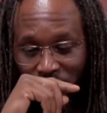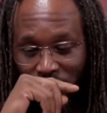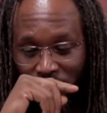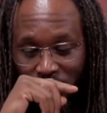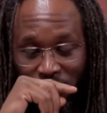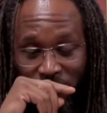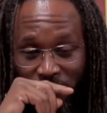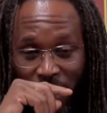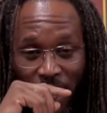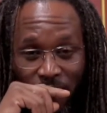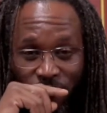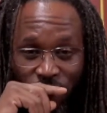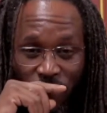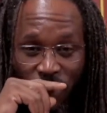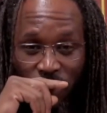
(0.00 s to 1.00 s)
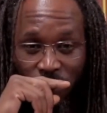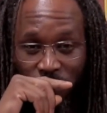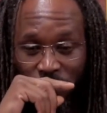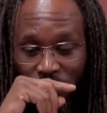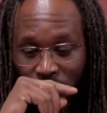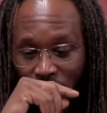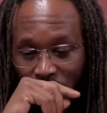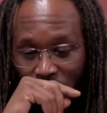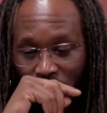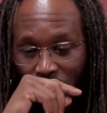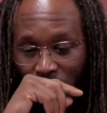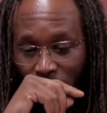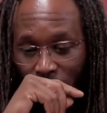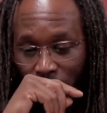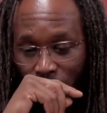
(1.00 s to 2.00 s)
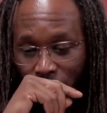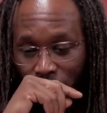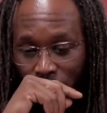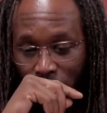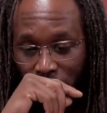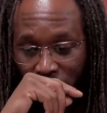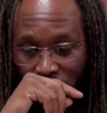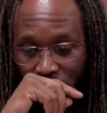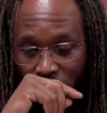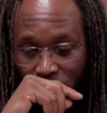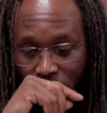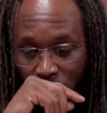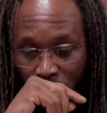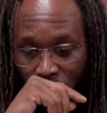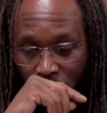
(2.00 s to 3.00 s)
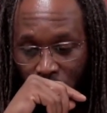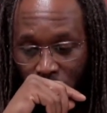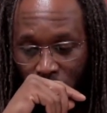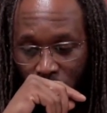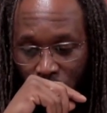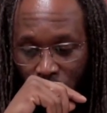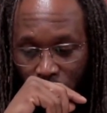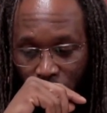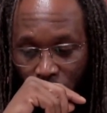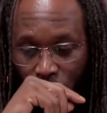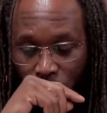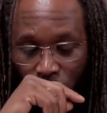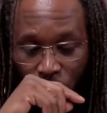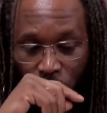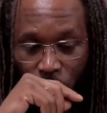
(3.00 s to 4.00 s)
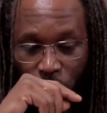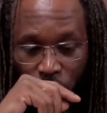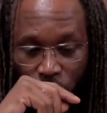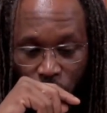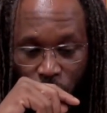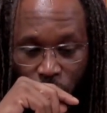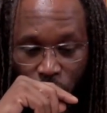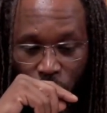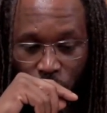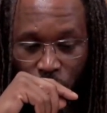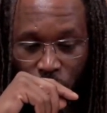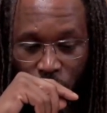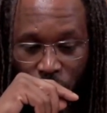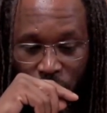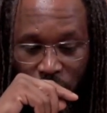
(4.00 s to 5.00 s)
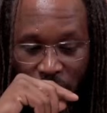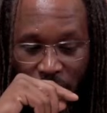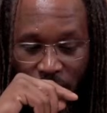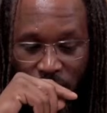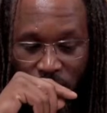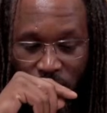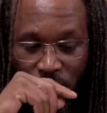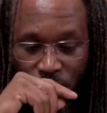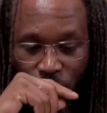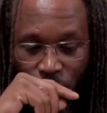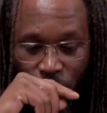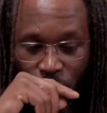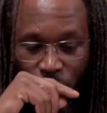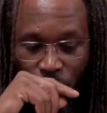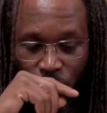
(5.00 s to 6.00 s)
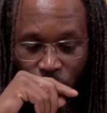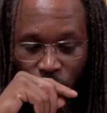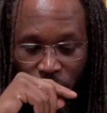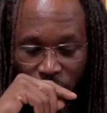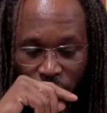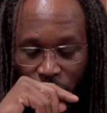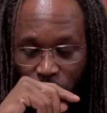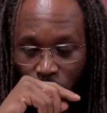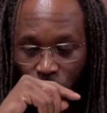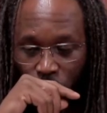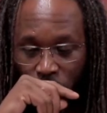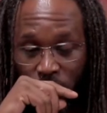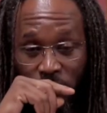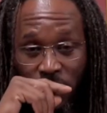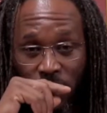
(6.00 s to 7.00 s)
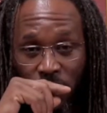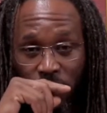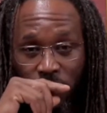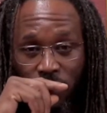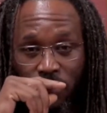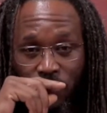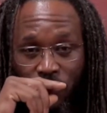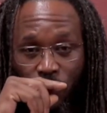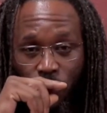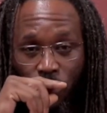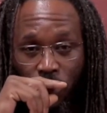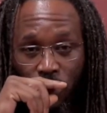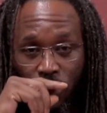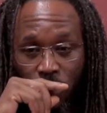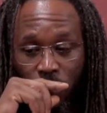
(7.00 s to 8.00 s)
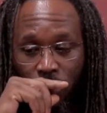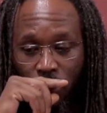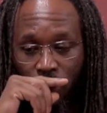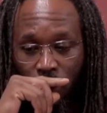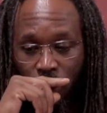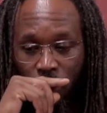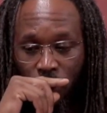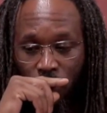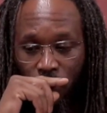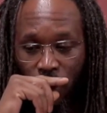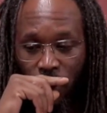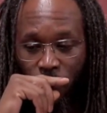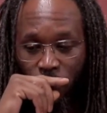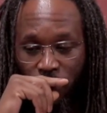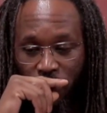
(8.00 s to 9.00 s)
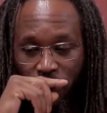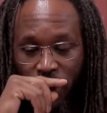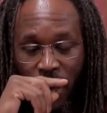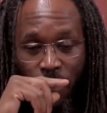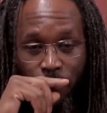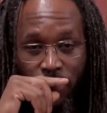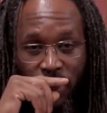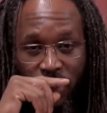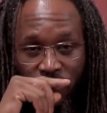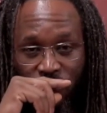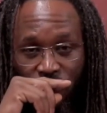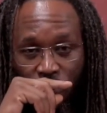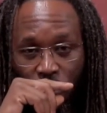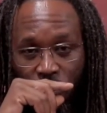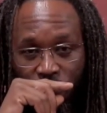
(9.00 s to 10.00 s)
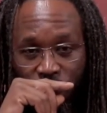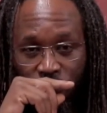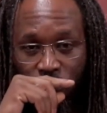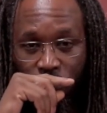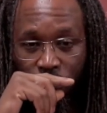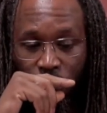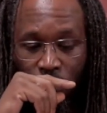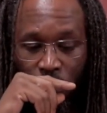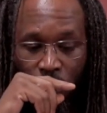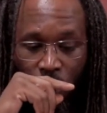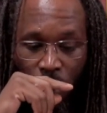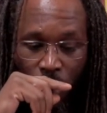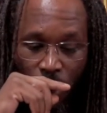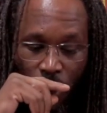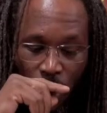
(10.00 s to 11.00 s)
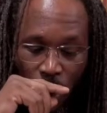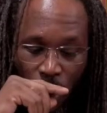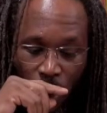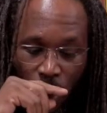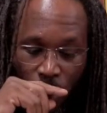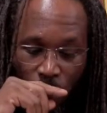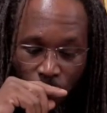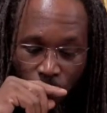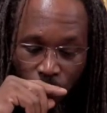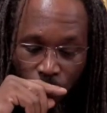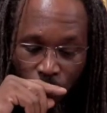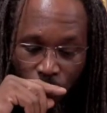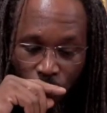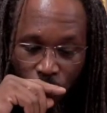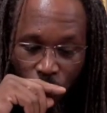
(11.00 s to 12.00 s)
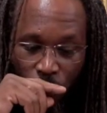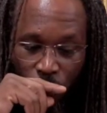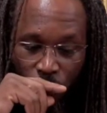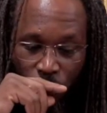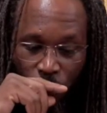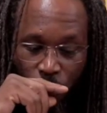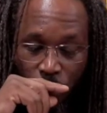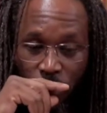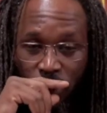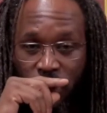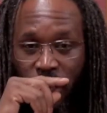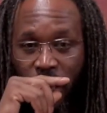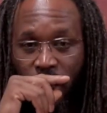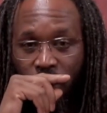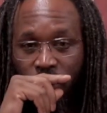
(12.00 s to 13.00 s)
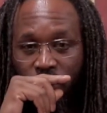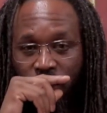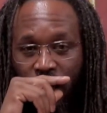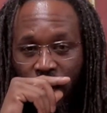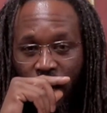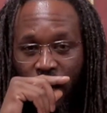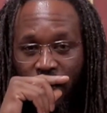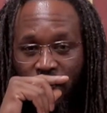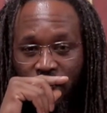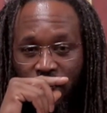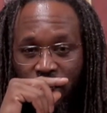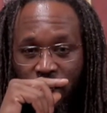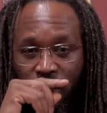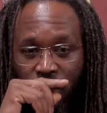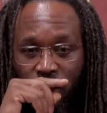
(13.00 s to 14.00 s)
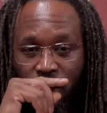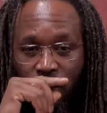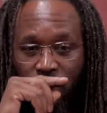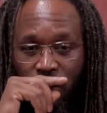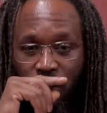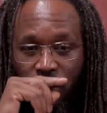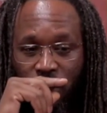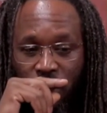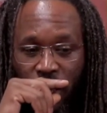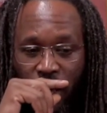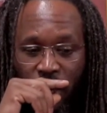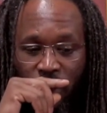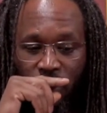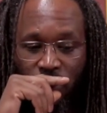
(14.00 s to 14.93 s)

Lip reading: It's not fun. But you know, you're not, when you're willing to work, right? When you're not being slothful, you put that idea that